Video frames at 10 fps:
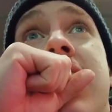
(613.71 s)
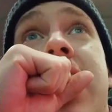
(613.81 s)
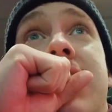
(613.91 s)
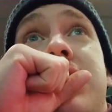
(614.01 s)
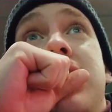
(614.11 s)

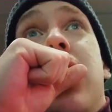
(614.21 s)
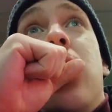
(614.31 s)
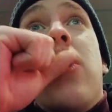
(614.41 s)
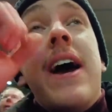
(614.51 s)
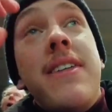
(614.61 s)
There's
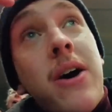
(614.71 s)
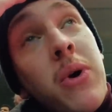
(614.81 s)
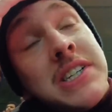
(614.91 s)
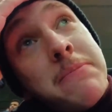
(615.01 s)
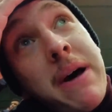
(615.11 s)
no way that
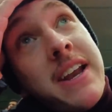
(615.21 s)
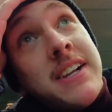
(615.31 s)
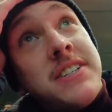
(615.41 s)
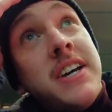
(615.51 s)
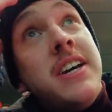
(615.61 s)
was a
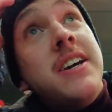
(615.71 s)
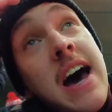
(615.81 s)
penalty.